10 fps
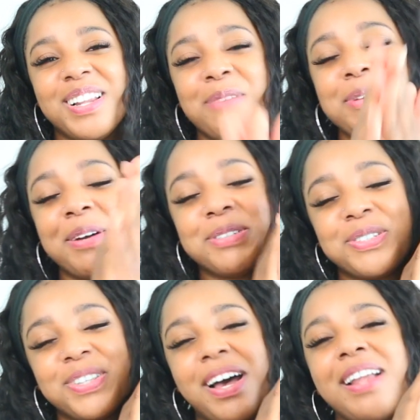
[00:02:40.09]
Let me know what
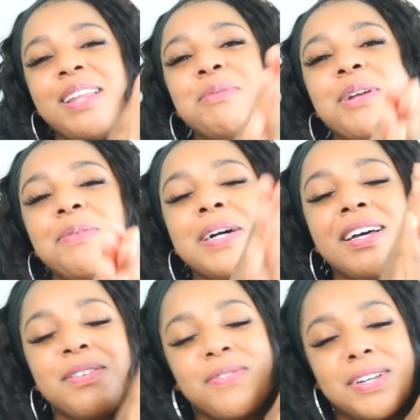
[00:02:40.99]
you thought. Let me know what
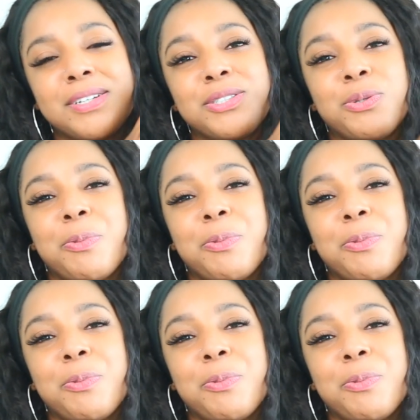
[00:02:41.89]
other videos you